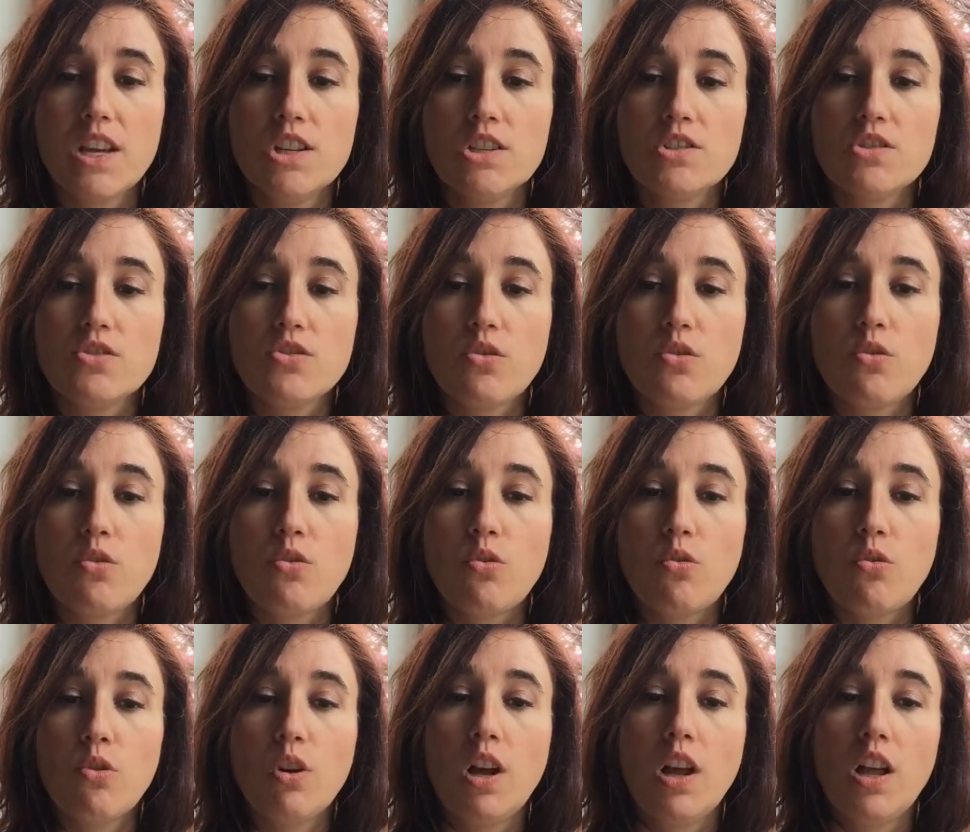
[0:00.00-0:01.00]

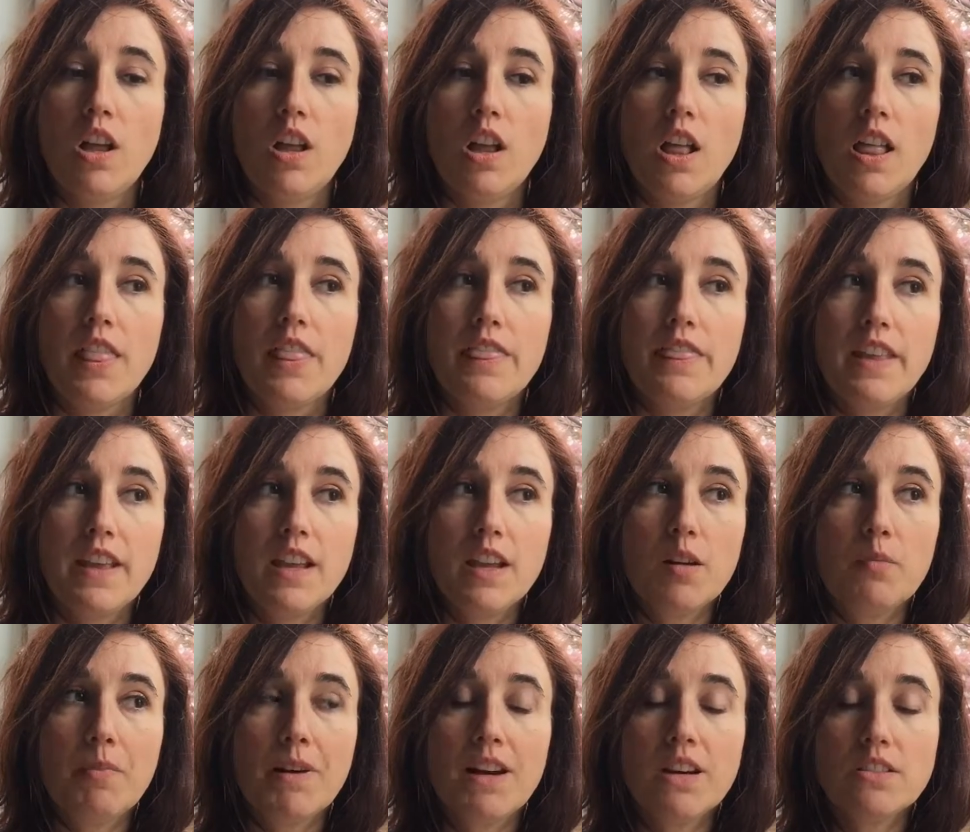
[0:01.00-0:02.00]
So think
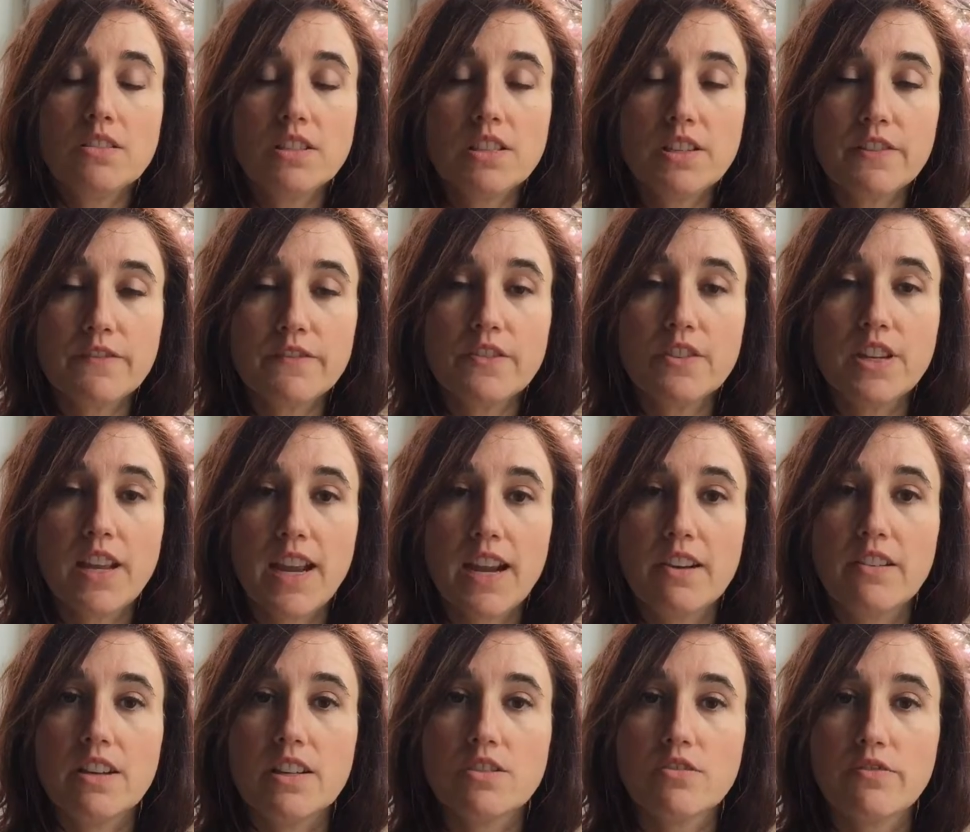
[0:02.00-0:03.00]
about different
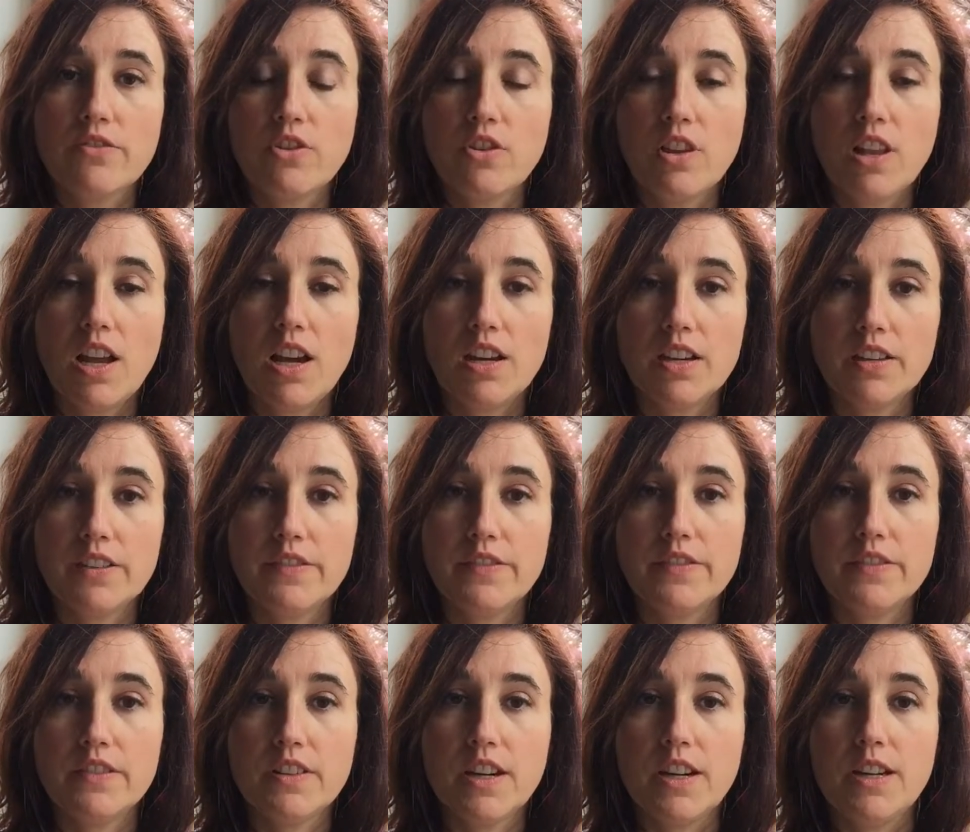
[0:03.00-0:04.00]
areas of your
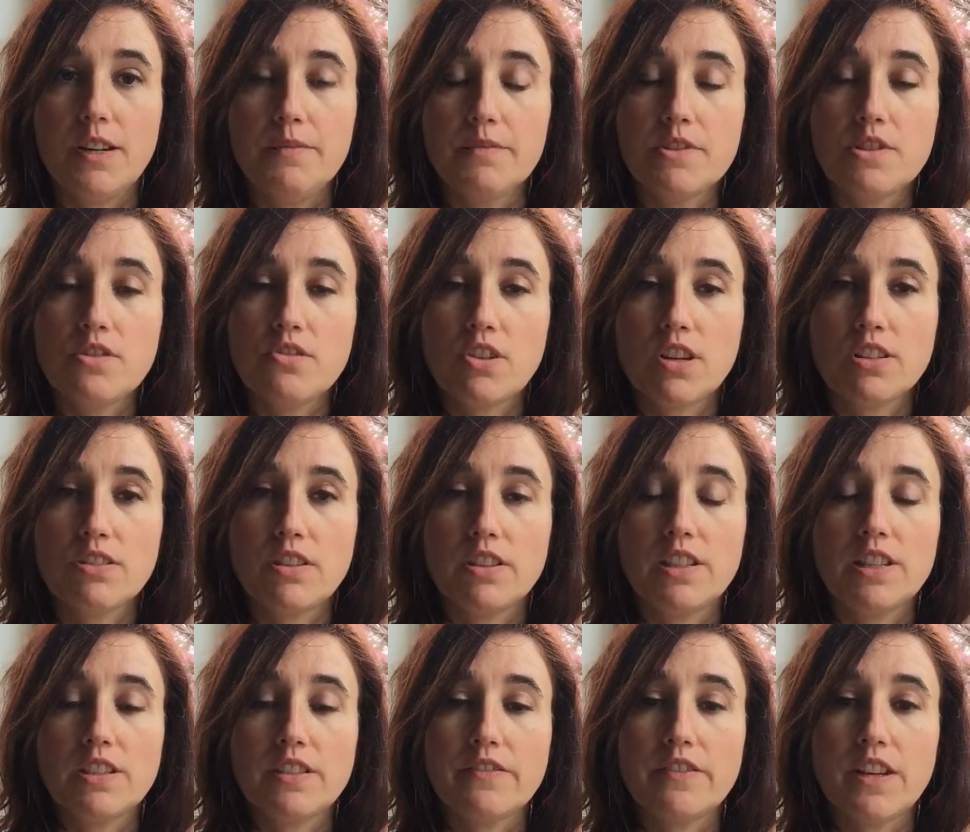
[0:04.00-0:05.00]
life to try to
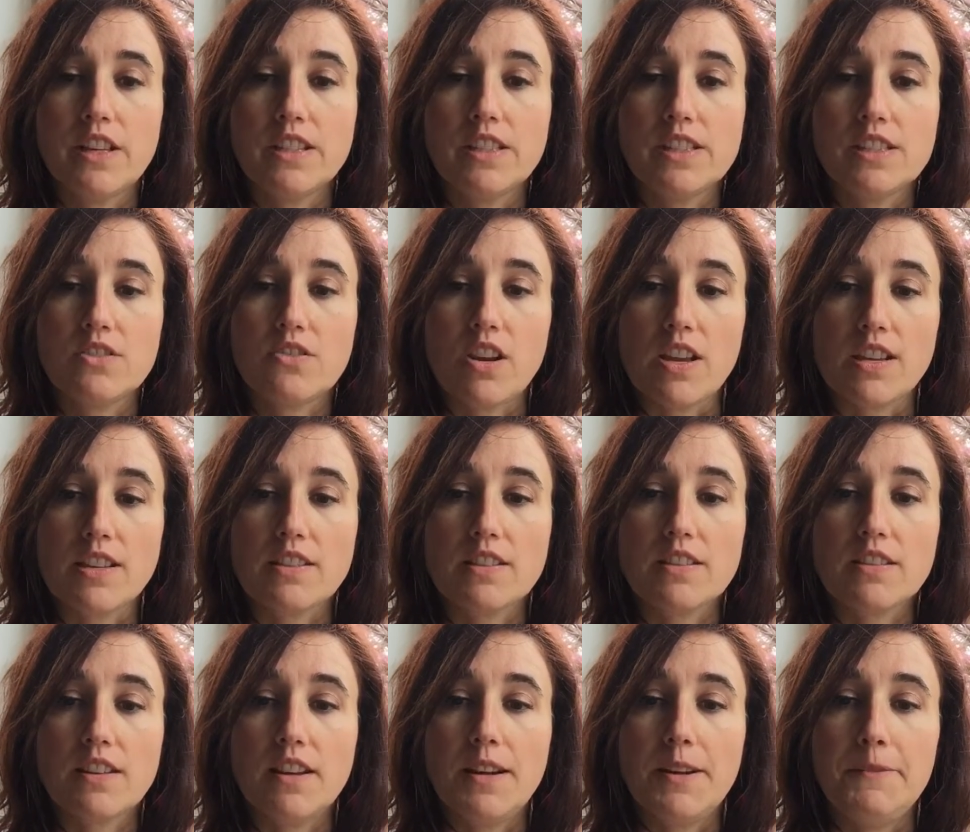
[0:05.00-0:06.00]
identify these strengths.